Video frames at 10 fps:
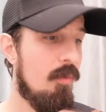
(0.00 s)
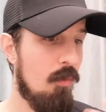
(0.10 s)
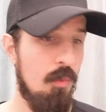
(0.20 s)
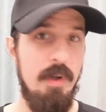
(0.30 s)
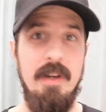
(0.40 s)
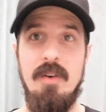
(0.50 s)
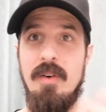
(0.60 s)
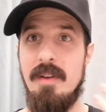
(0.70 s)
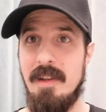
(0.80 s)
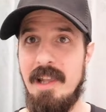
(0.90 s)

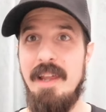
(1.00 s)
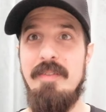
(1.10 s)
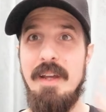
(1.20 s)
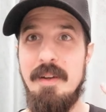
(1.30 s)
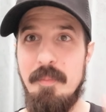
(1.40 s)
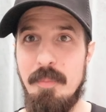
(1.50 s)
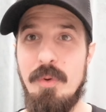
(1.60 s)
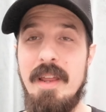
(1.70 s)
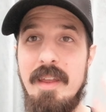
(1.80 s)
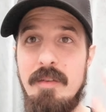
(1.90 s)
real, living,
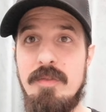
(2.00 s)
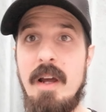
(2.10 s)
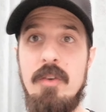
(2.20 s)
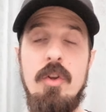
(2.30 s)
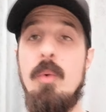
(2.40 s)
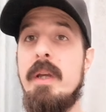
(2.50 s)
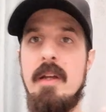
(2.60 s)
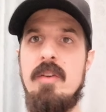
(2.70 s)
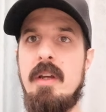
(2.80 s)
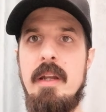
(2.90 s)
breathing friends who we
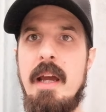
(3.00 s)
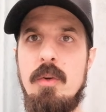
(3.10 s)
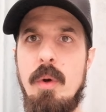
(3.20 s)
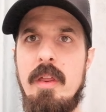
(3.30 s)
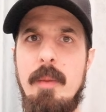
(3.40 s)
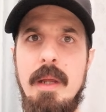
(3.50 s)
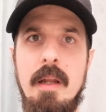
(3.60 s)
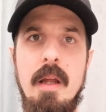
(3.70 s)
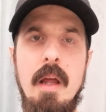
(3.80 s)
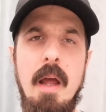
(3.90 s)
get to connect with. I mean,
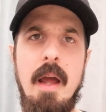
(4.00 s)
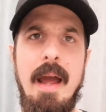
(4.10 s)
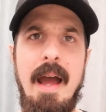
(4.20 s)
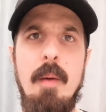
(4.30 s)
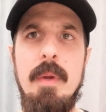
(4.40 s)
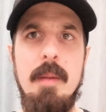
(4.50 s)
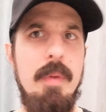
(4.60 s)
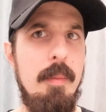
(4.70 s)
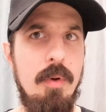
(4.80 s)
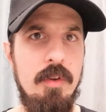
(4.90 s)
how many
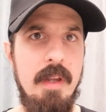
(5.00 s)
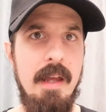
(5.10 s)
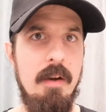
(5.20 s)
people today